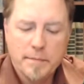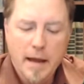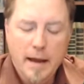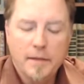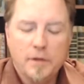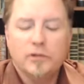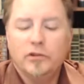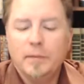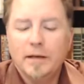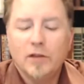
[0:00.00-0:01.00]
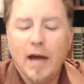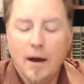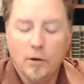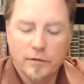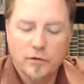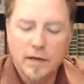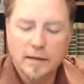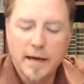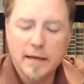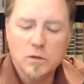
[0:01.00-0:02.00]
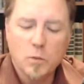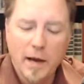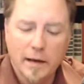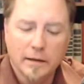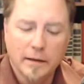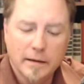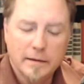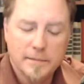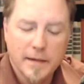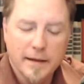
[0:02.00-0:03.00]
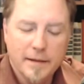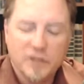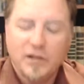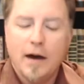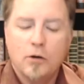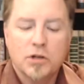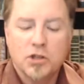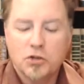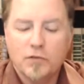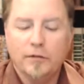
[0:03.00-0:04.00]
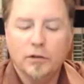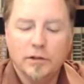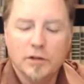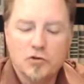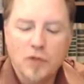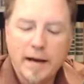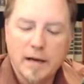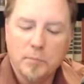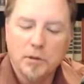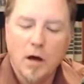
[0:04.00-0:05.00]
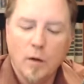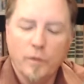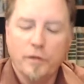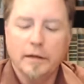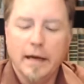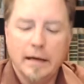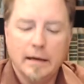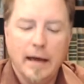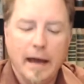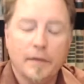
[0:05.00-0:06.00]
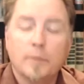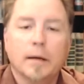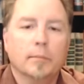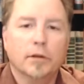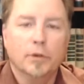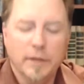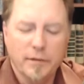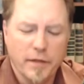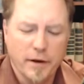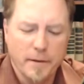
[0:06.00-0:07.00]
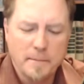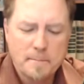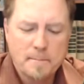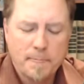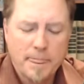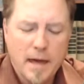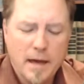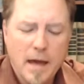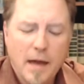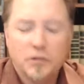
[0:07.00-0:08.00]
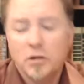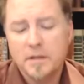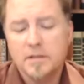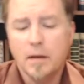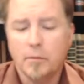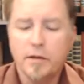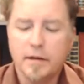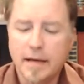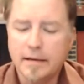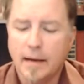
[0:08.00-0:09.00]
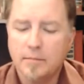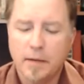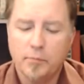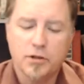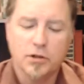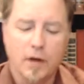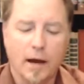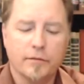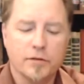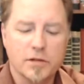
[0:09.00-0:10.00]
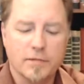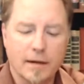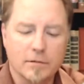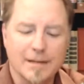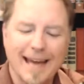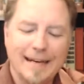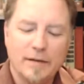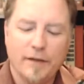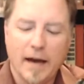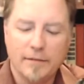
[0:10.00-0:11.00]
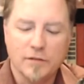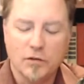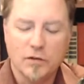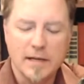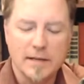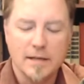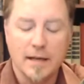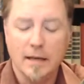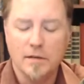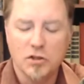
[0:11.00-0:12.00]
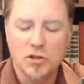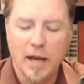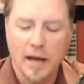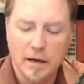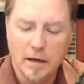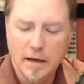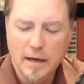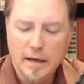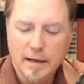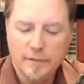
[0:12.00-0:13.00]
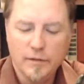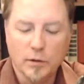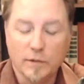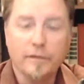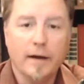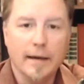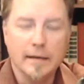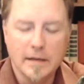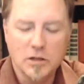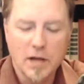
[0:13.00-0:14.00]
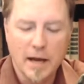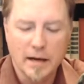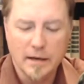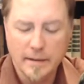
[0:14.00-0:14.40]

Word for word: There used to be a town of Green Lake as well. The town shriveled and dried up along with the lake and the people who lived there. During the summer, the daytime temperature hovers around 95 degrees in the shade, if you can find any shade.